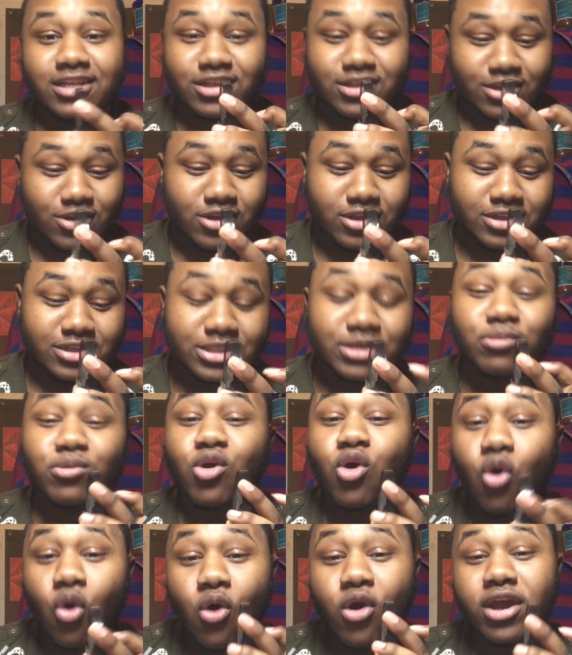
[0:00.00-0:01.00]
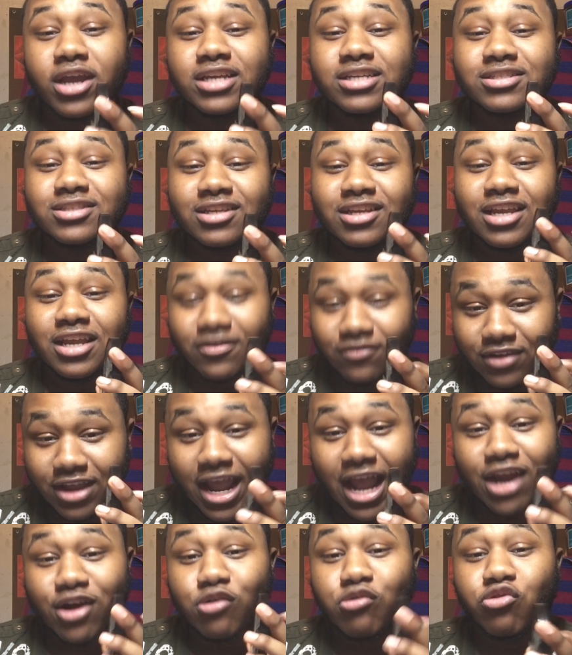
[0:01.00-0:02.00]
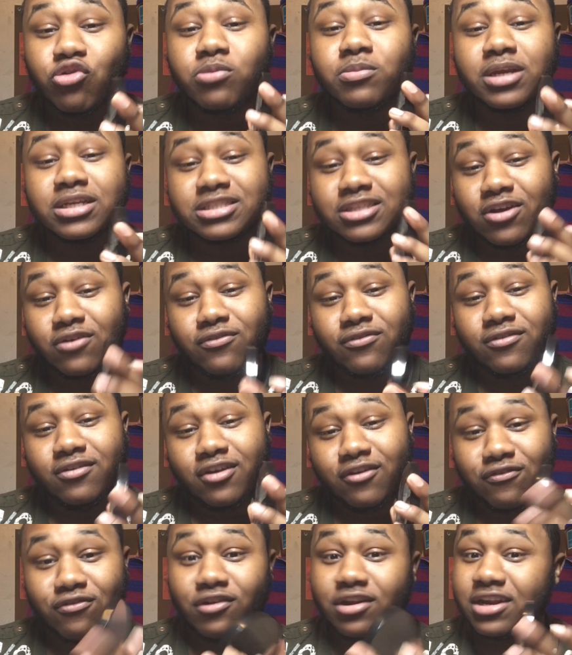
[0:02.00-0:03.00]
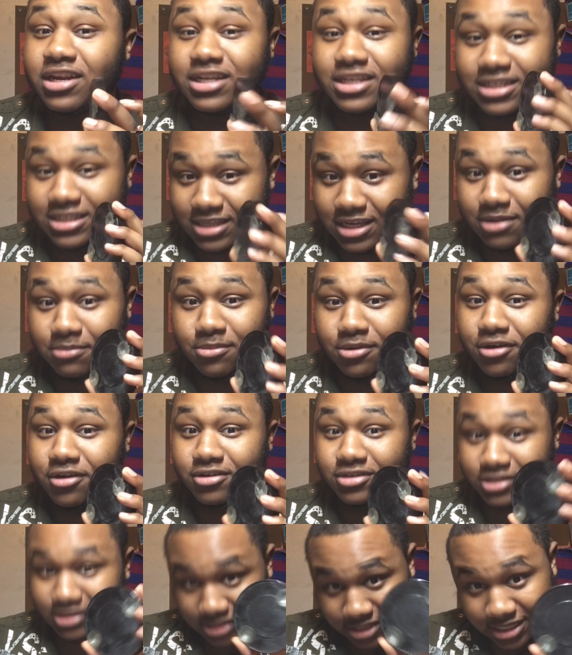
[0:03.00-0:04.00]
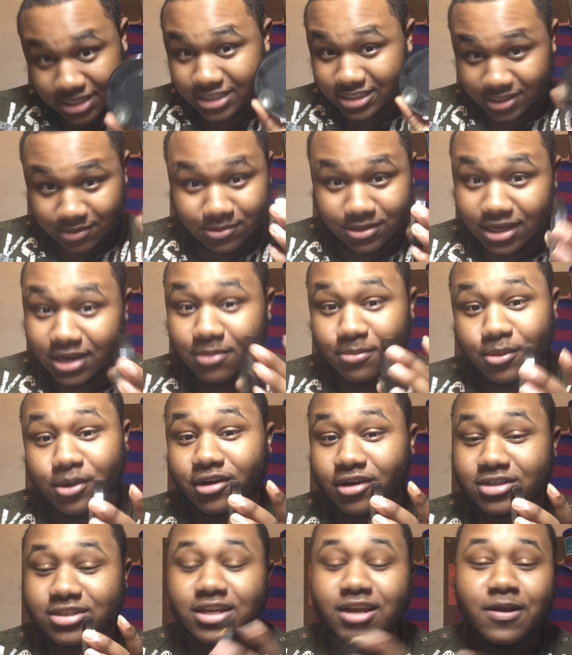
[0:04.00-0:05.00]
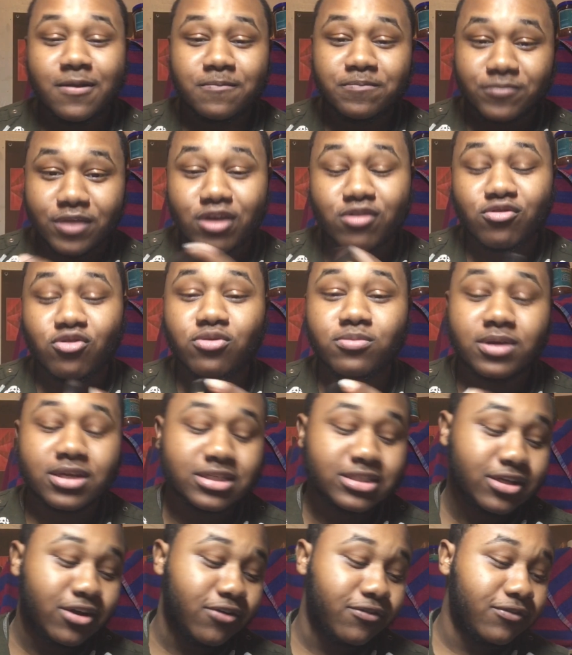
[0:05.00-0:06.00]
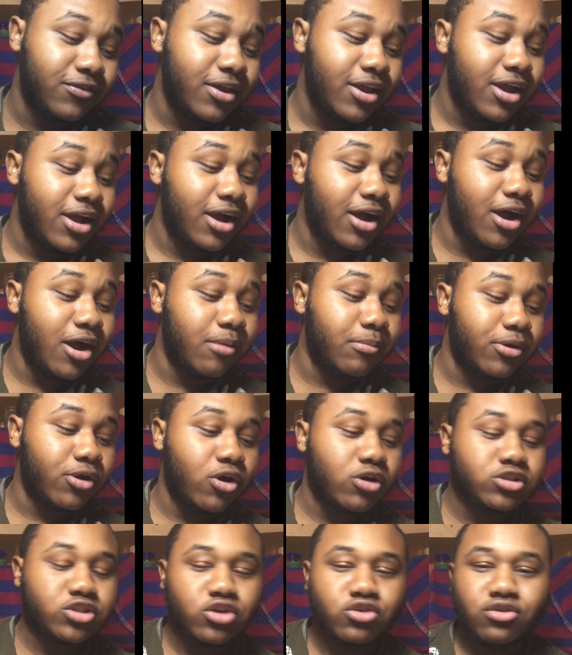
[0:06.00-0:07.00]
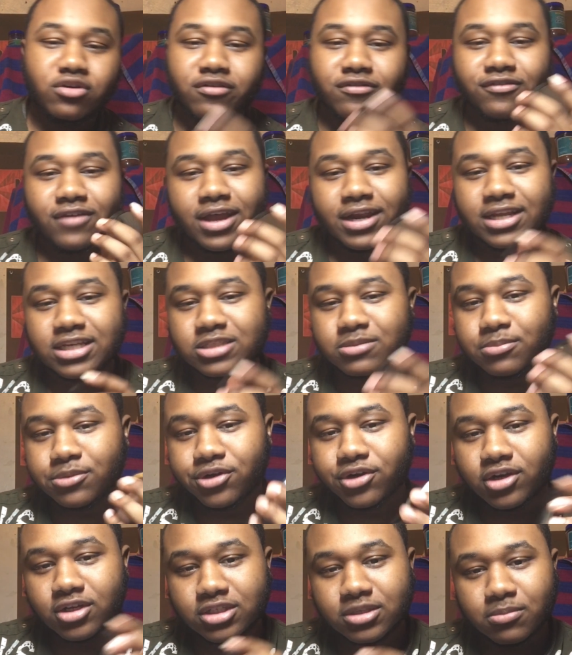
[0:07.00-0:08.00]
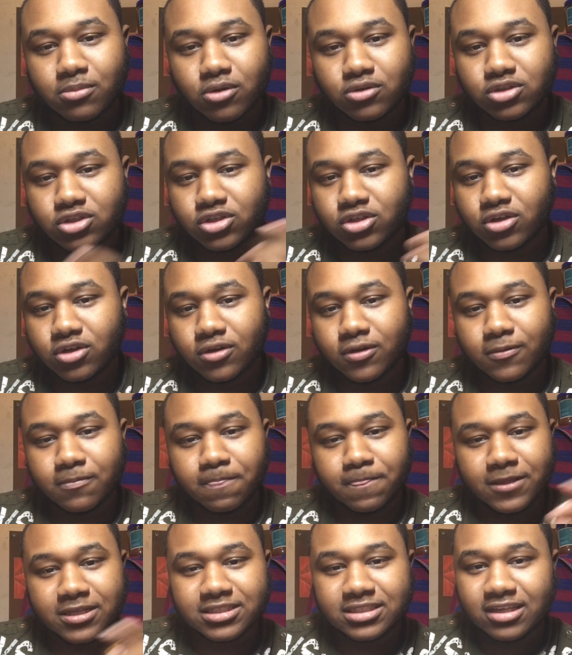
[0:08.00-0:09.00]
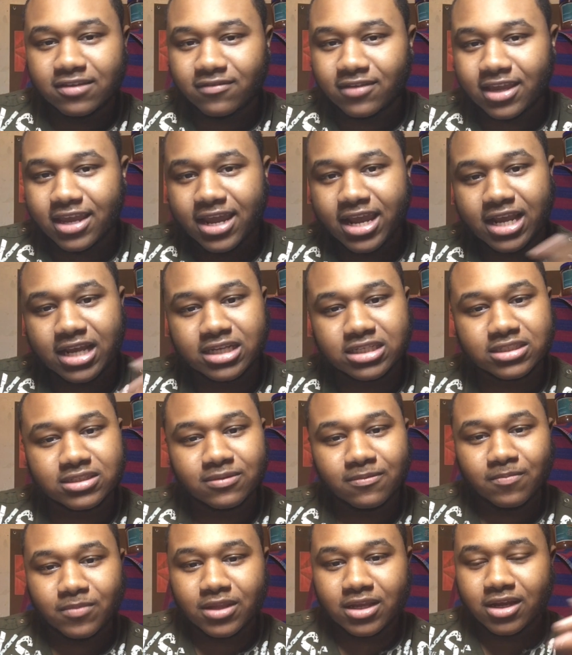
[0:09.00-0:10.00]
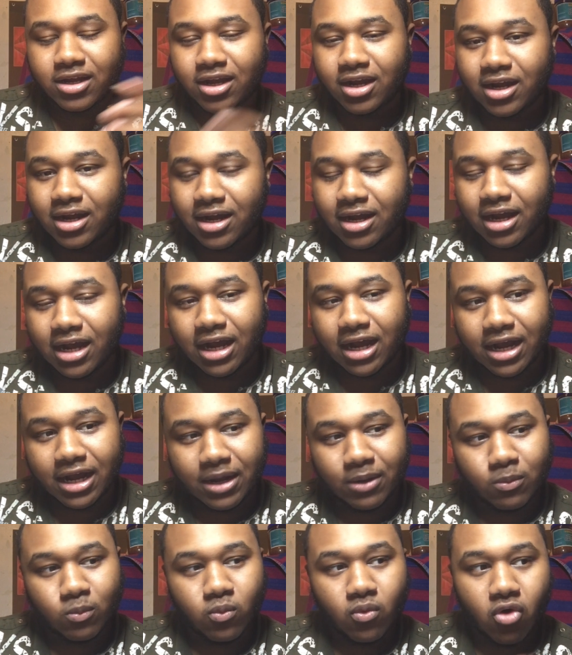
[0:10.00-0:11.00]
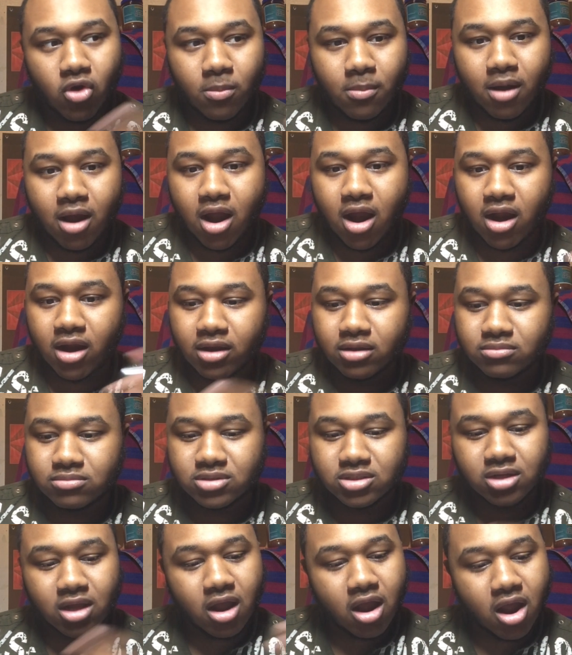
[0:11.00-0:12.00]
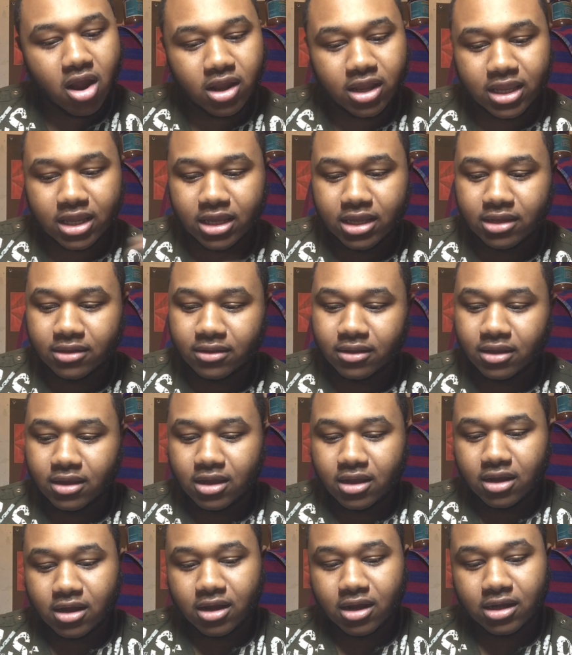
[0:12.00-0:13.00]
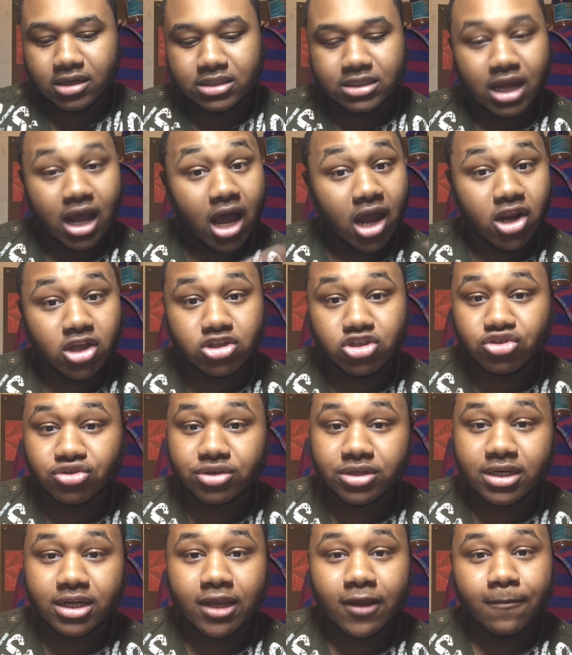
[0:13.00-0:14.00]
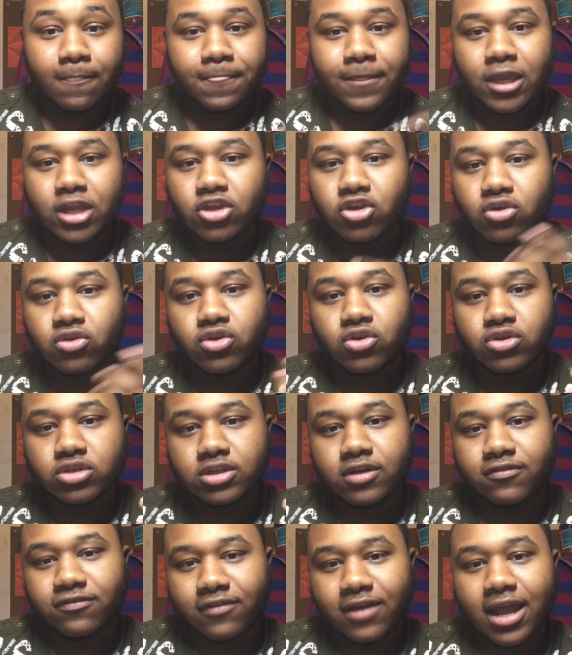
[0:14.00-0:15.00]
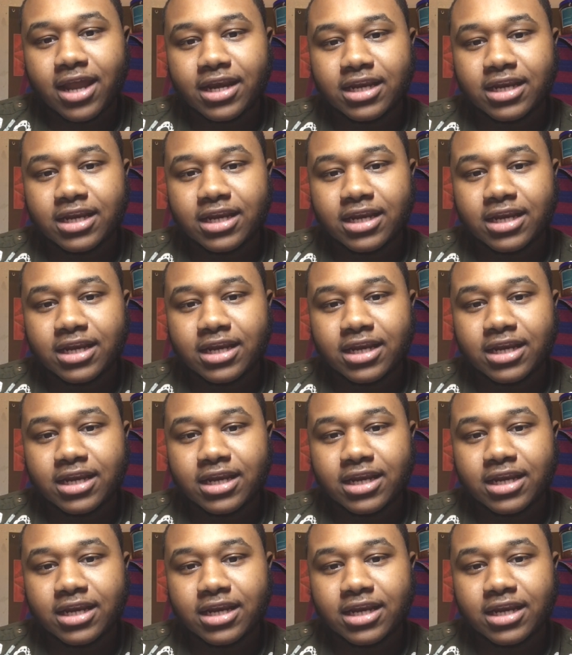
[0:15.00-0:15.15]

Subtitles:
some kois even kind of groom themselves in front of these here mirrors. These are here mirrors that groom themselves. But also you can find these mirrors in most of your CVS, Walmart, Target, Dollar Tree, and you'll usually find this